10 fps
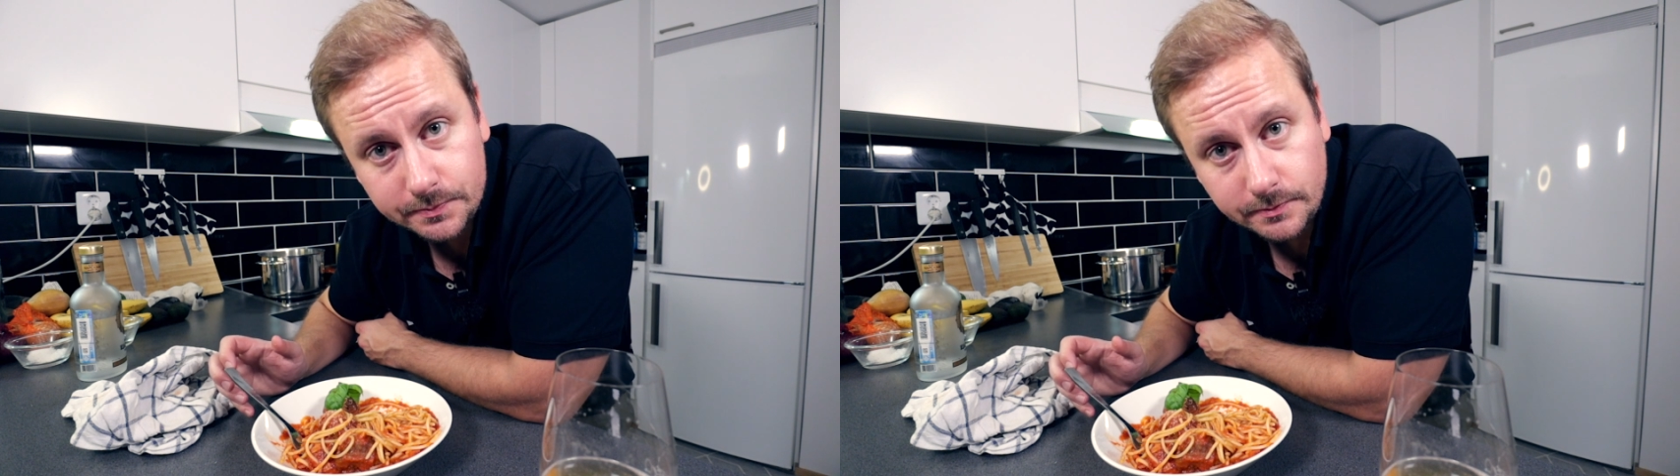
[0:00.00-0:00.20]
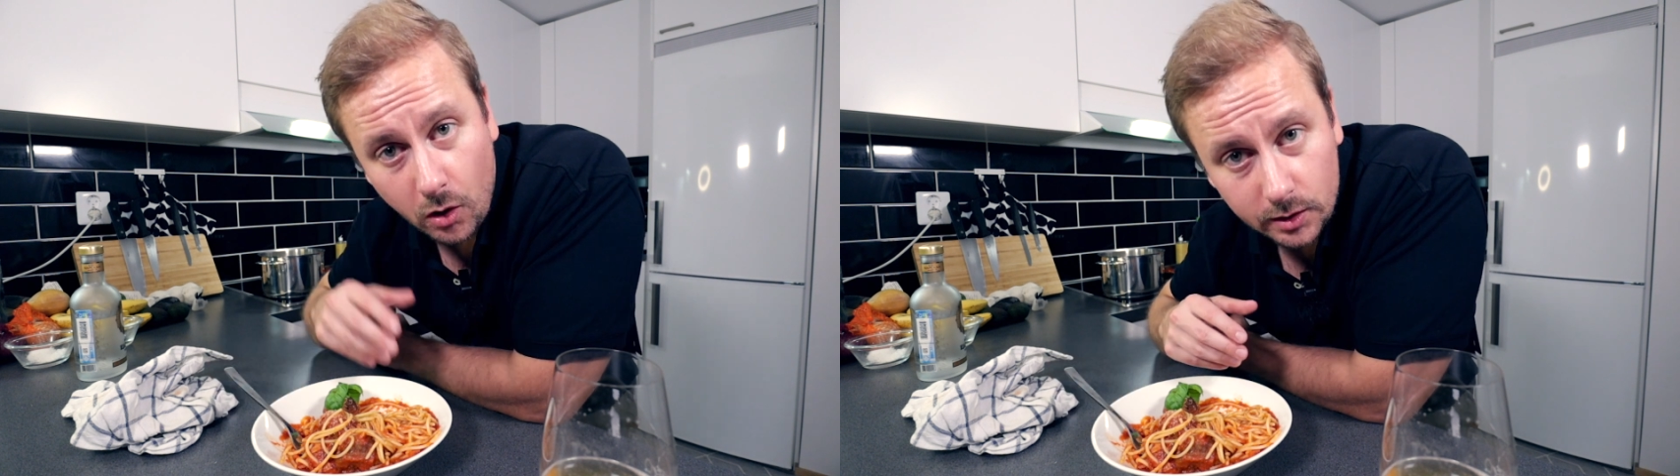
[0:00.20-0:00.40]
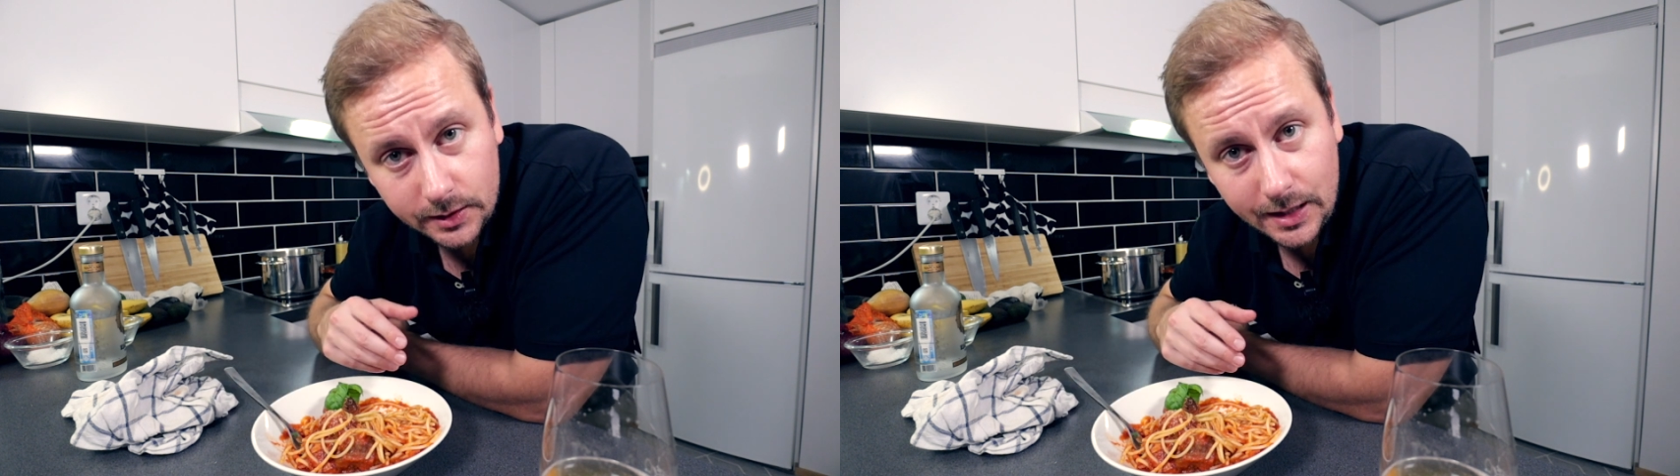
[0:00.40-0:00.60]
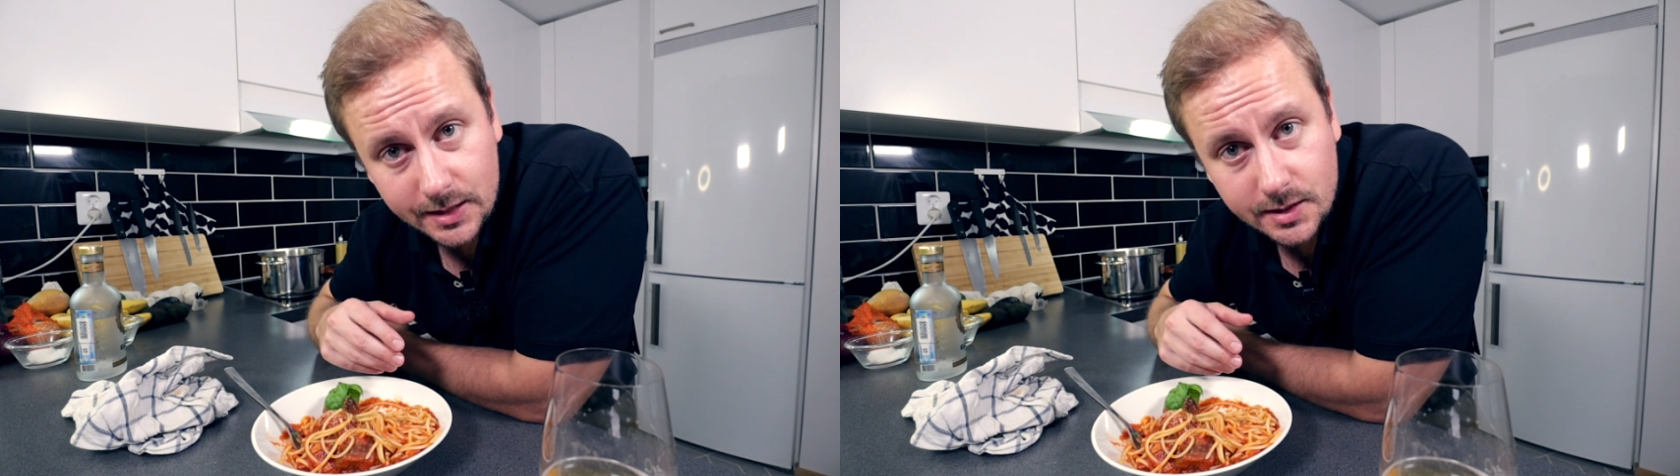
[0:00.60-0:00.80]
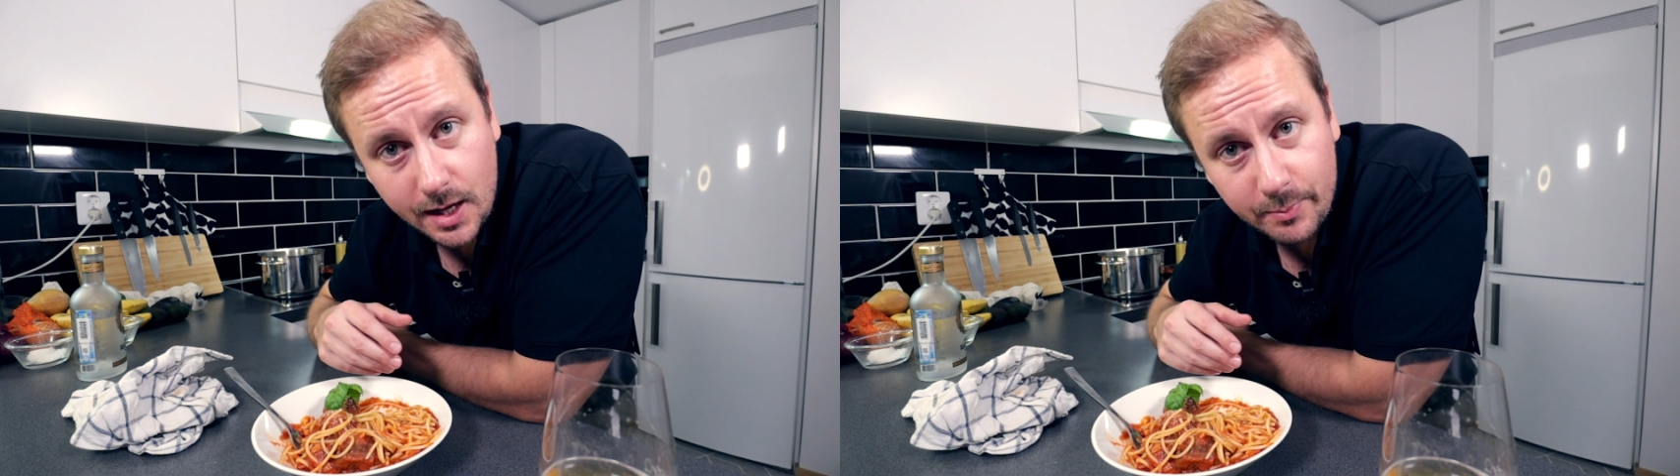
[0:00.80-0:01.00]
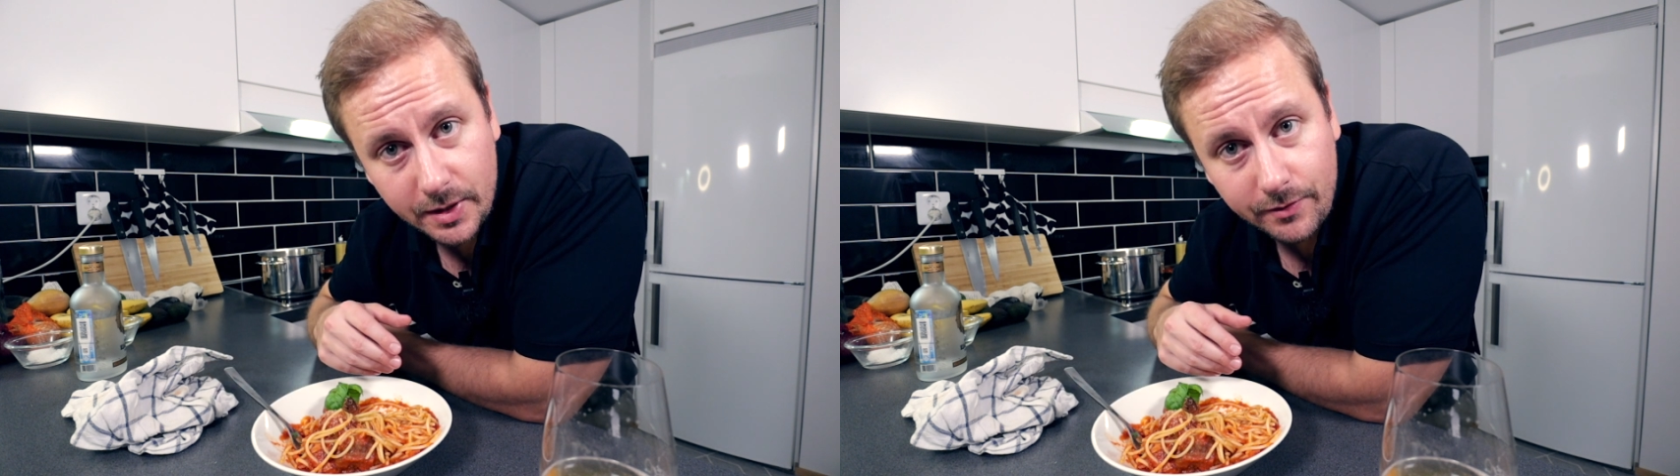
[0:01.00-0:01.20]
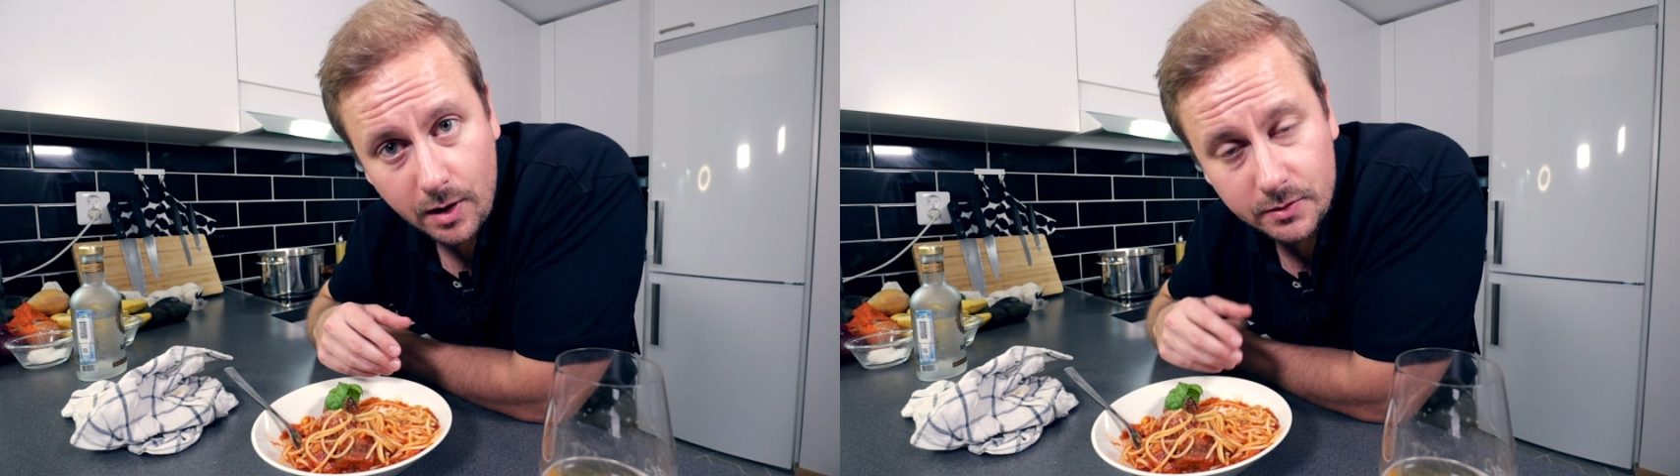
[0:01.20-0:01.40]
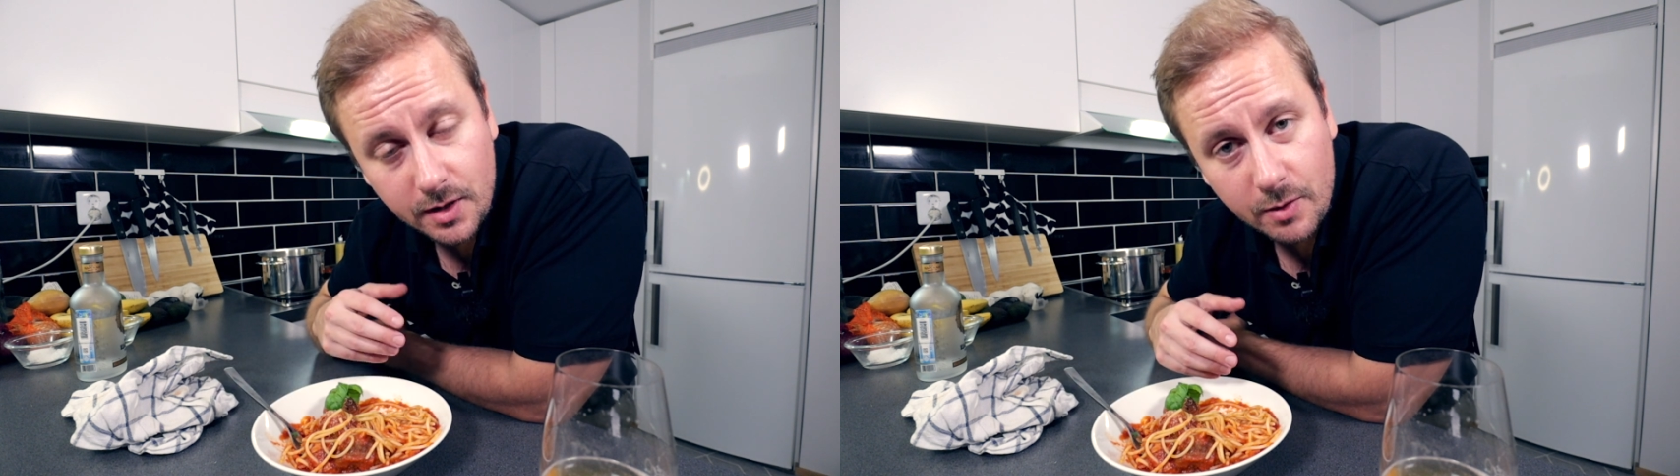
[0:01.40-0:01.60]
but all the links can be
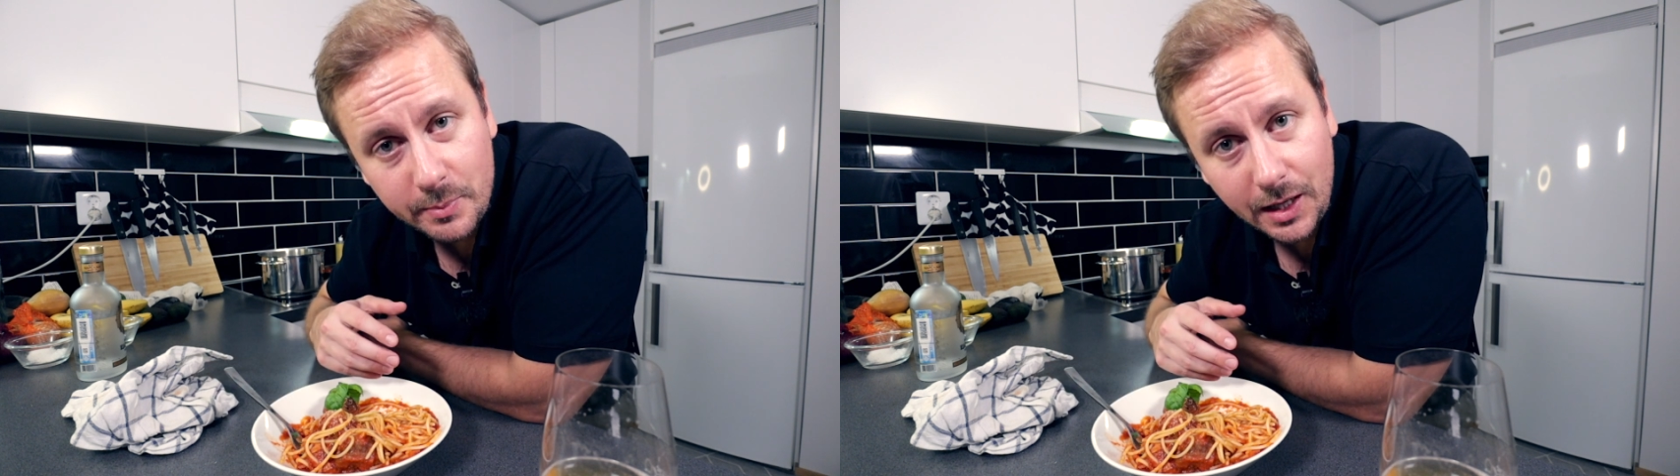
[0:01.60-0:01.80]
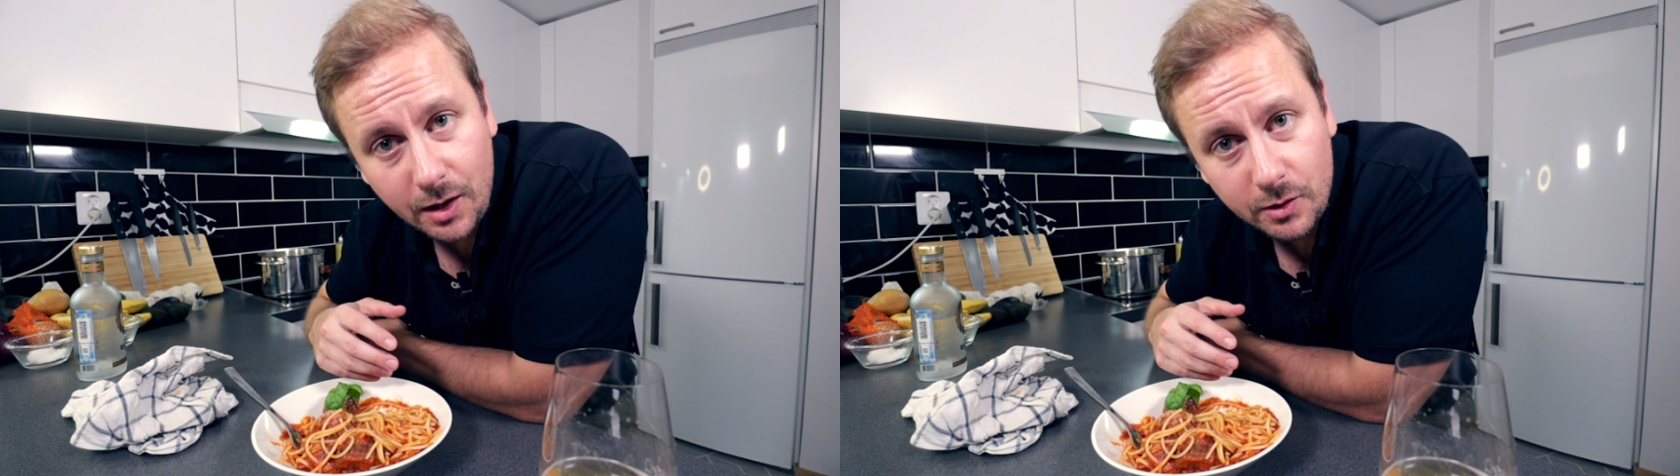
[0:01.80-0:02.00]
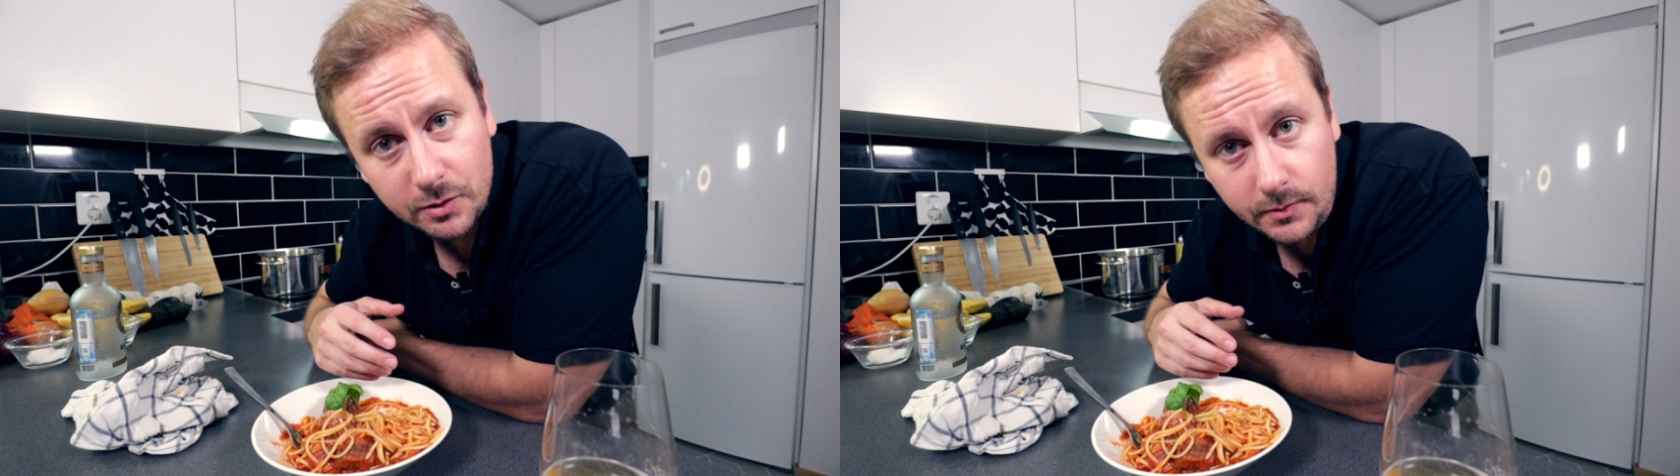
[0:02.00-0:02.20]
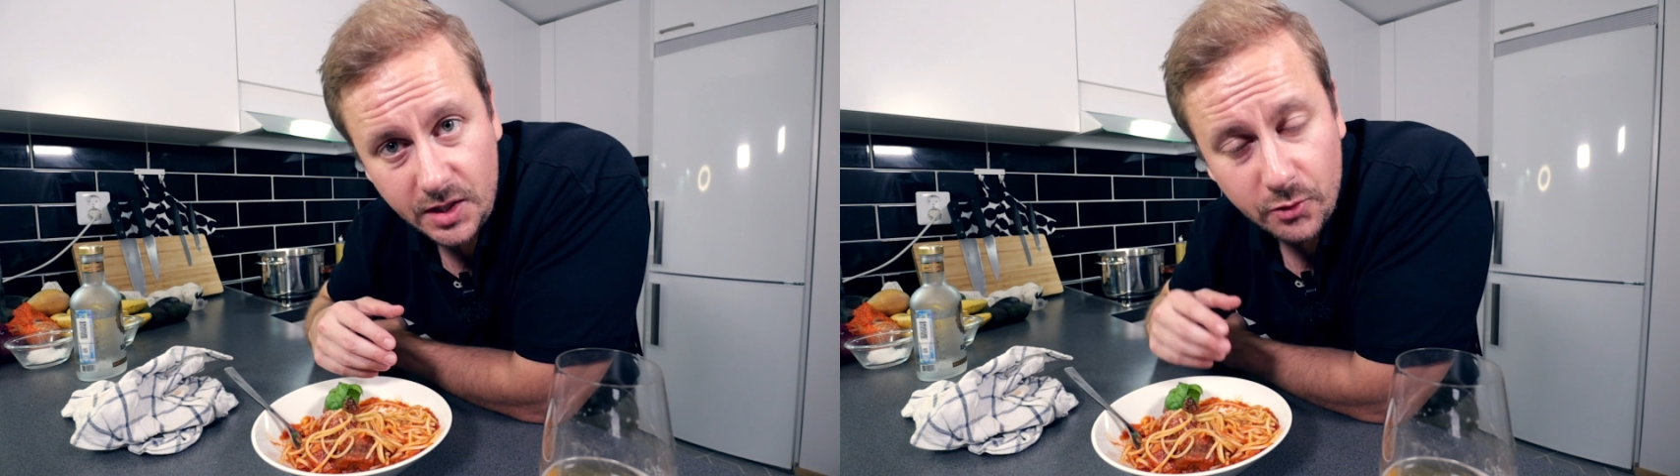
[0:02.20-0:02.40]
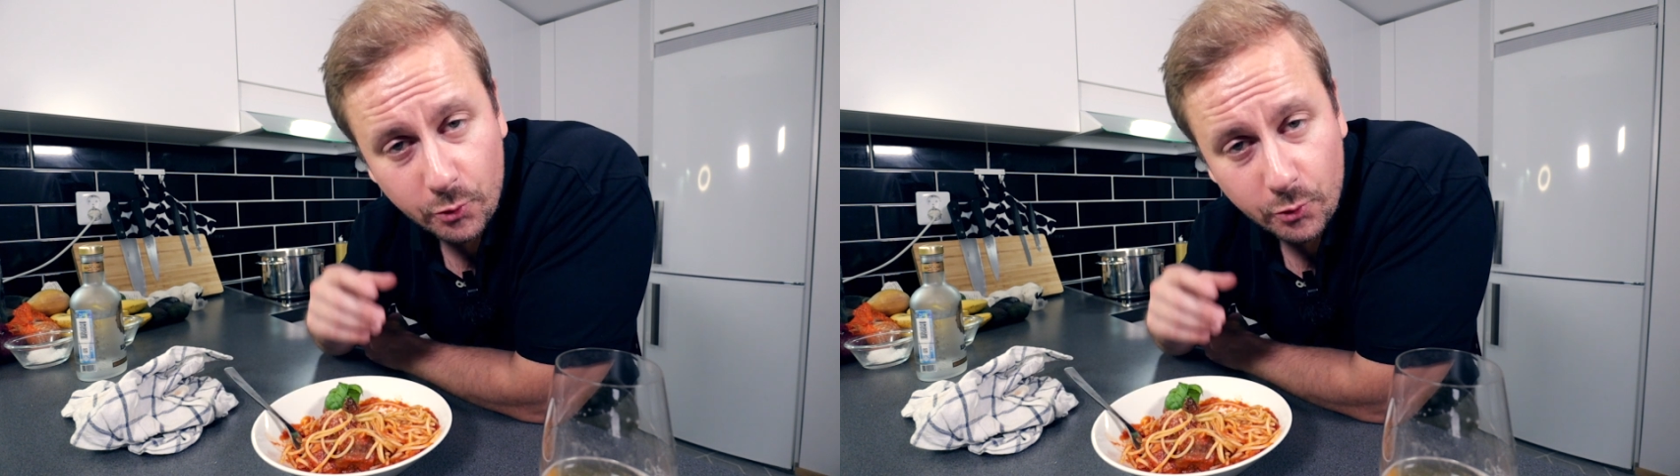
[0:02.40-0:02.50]
found down below.